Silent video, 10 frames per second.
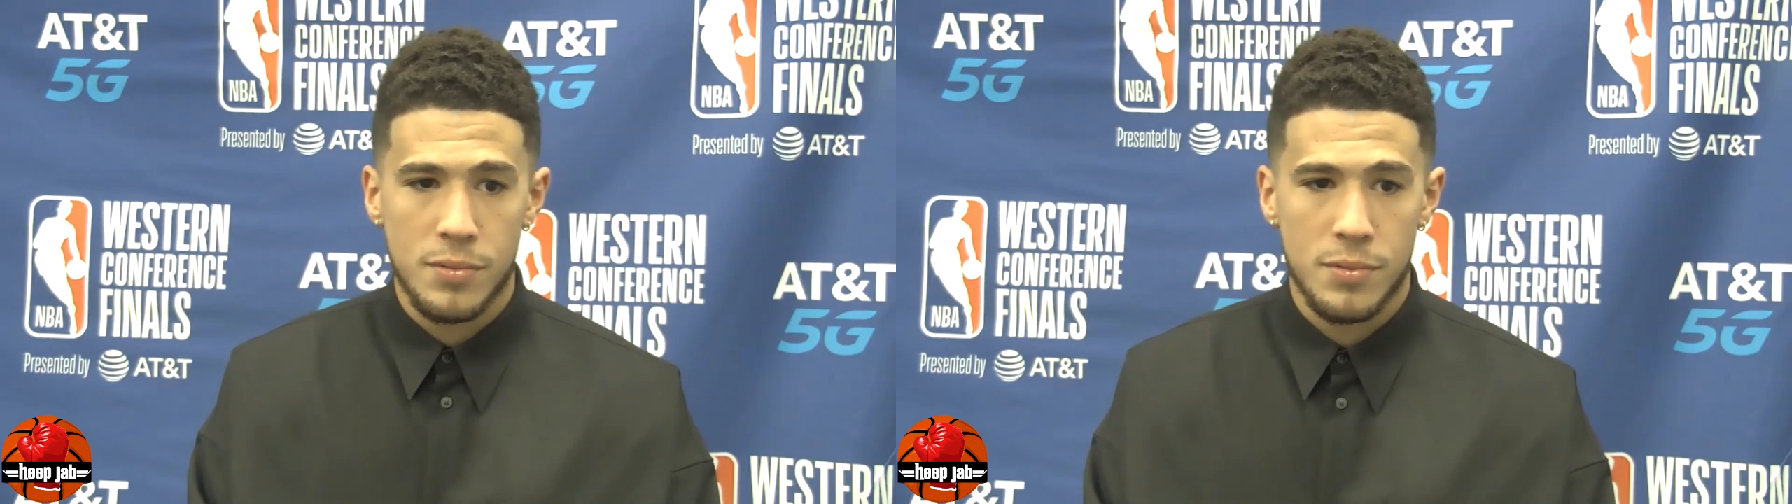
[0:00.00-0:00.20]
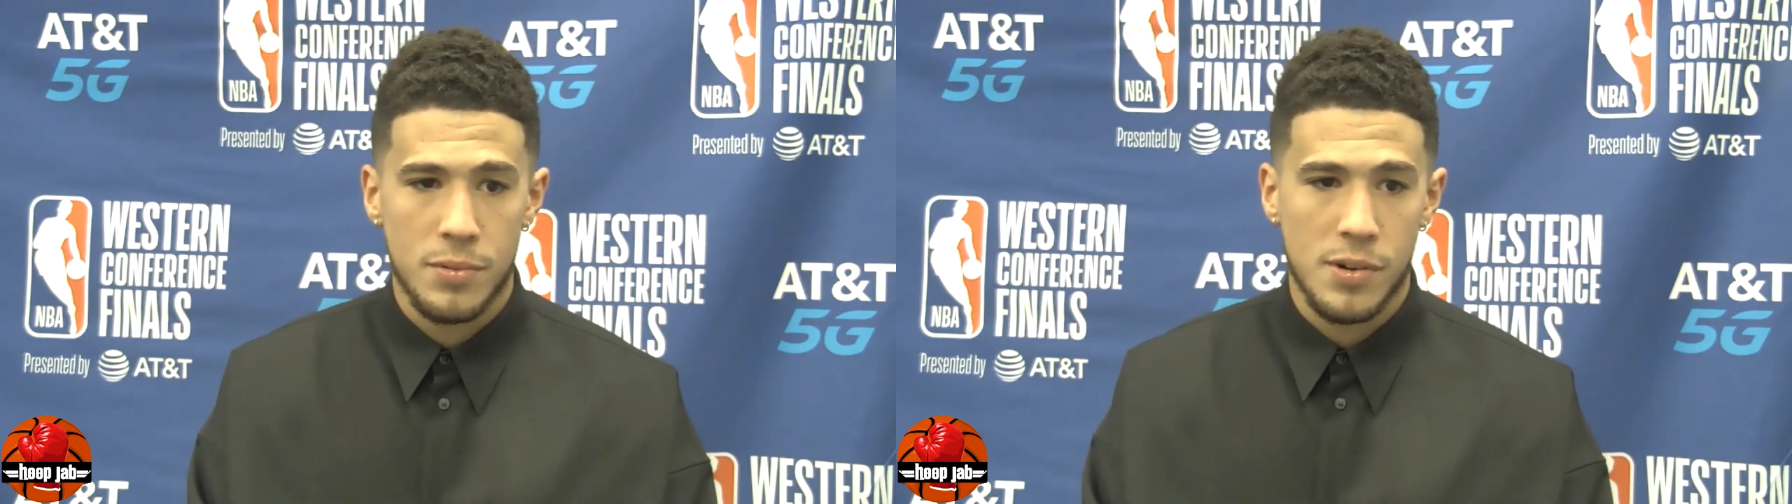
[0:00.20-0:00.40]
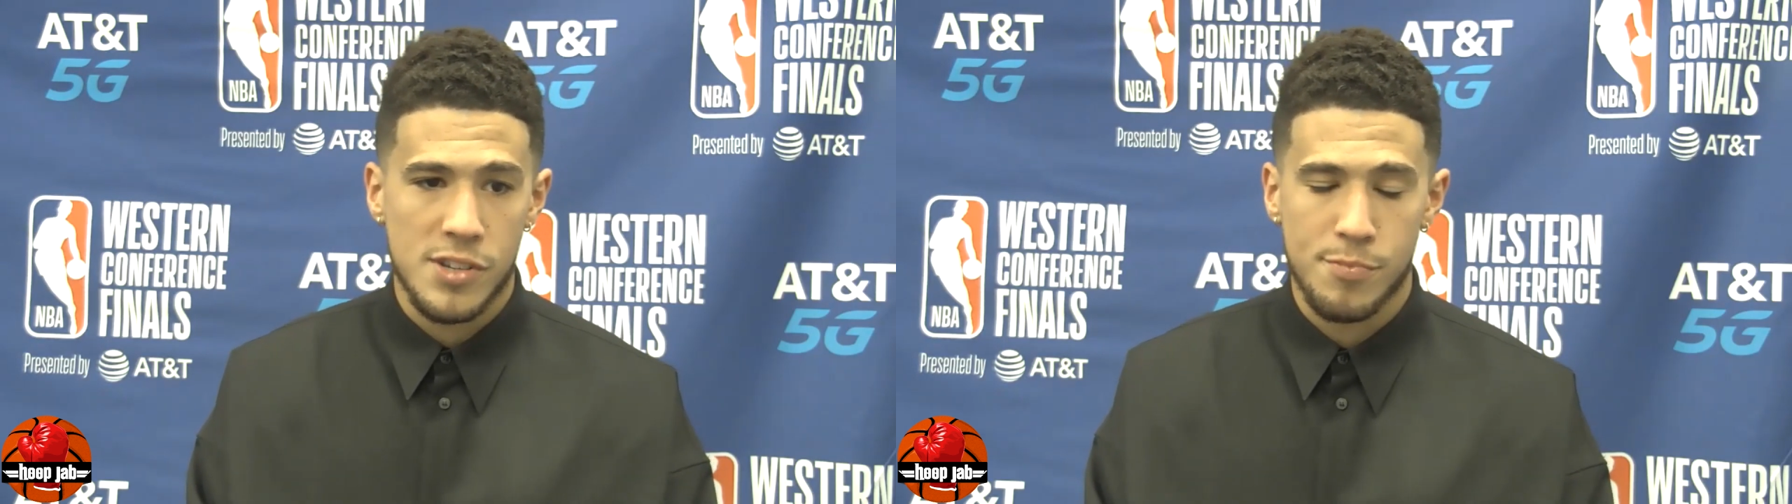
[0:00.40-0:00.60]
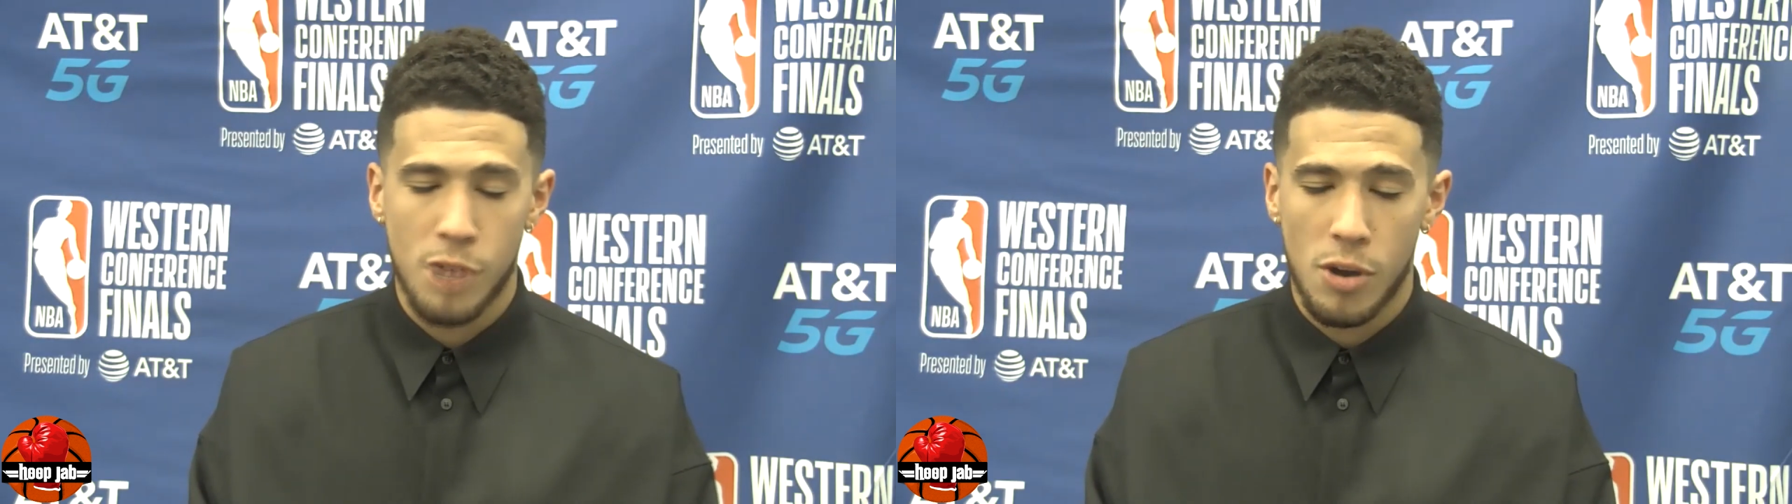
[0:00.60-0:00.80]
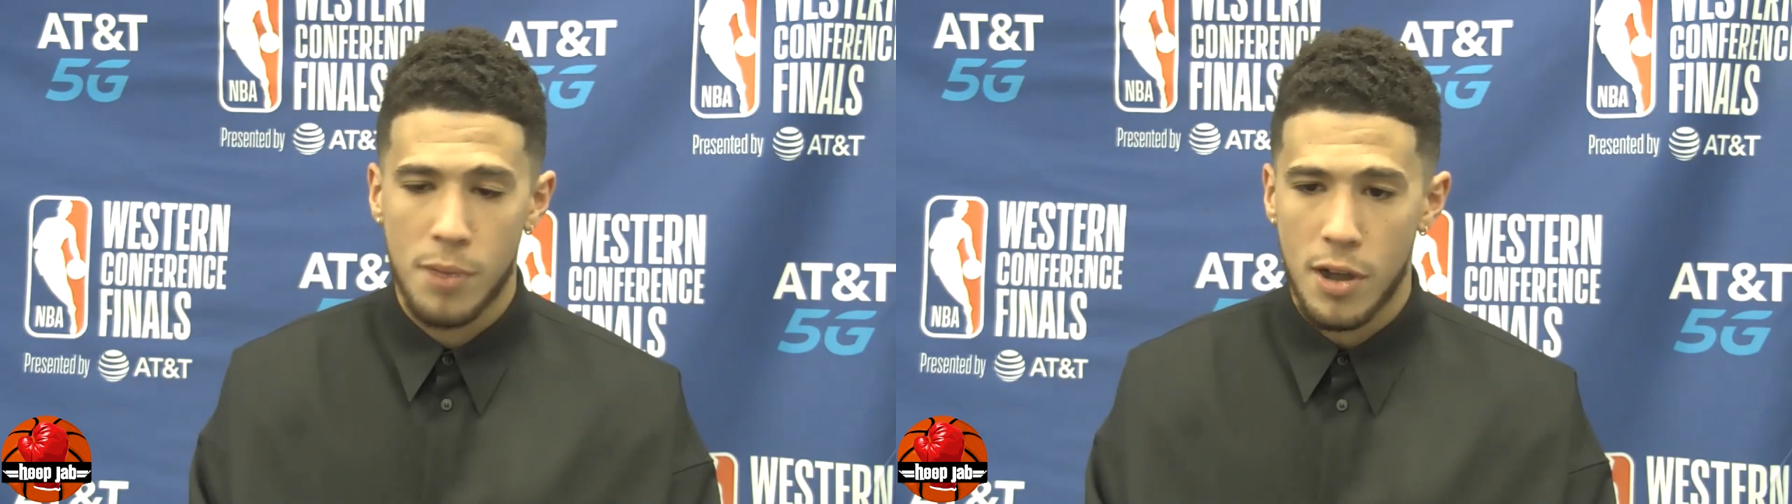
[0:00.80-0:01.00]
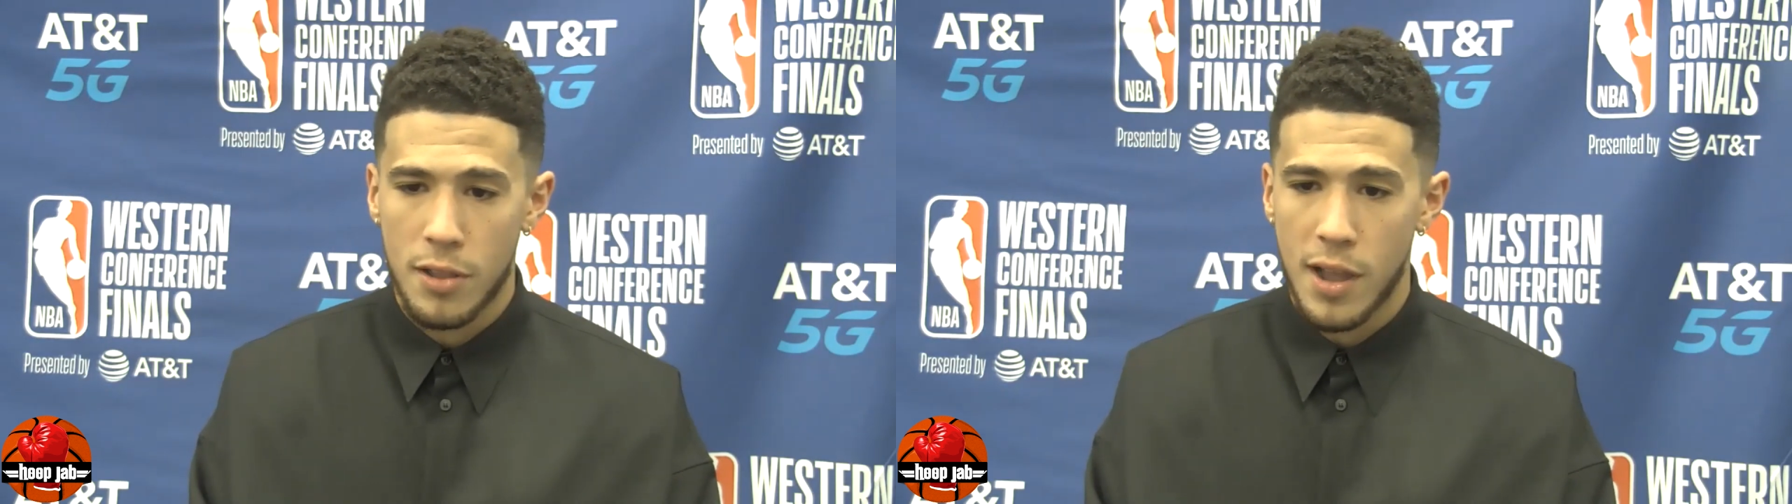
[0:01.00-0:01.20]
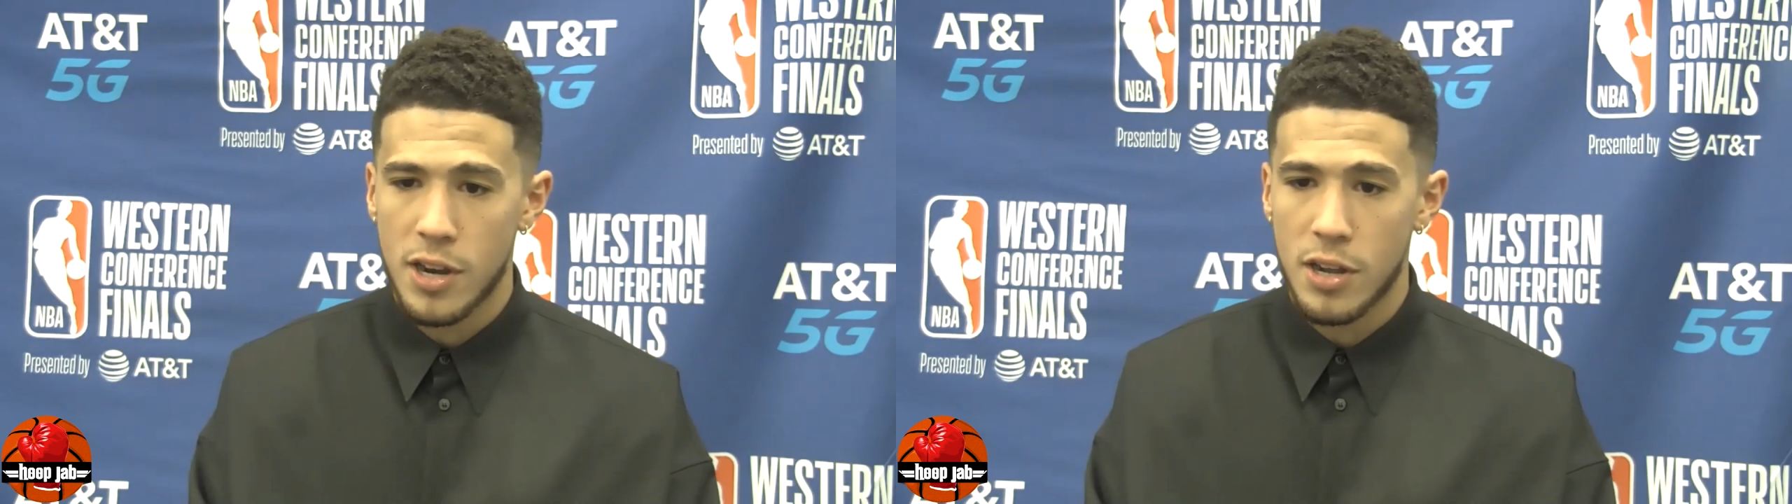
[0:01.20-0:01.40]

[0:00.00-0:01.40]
with a small ball lineup,